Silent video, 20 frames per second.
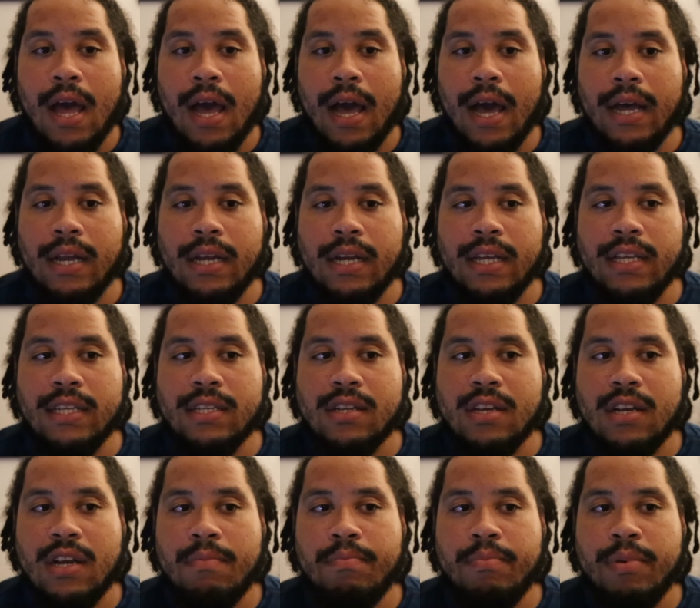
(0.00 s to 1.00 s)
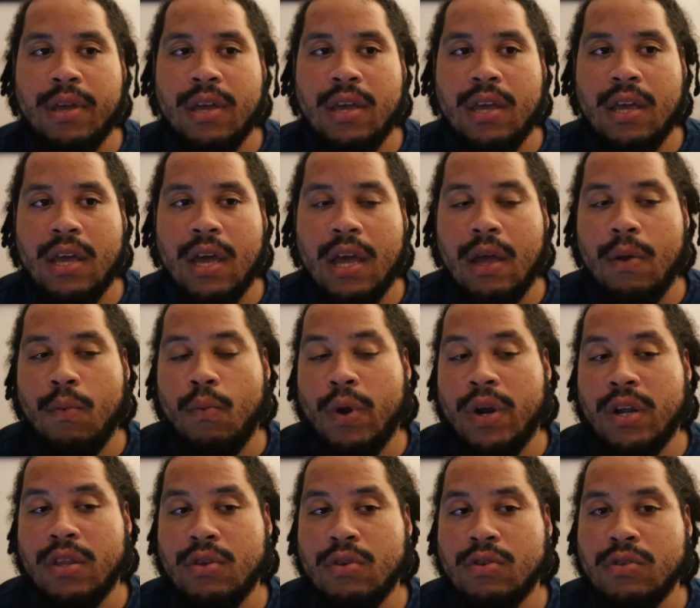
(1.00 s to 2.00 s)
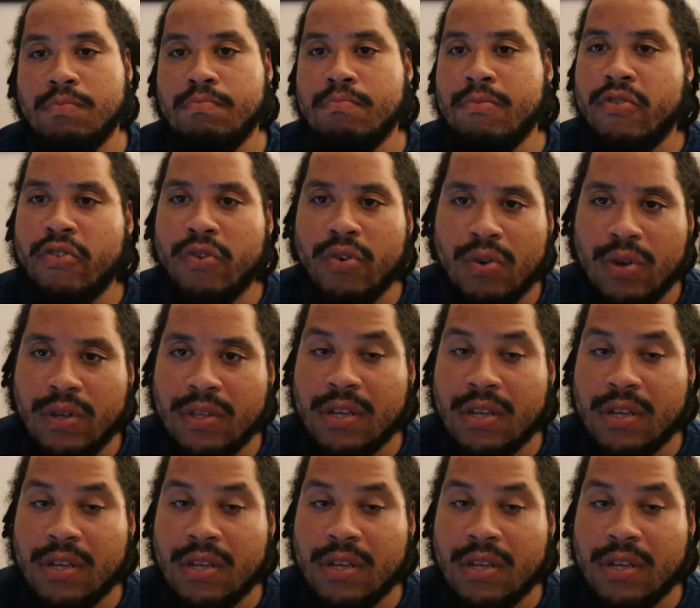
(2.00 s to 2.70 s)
and it's going to be one of those miracles.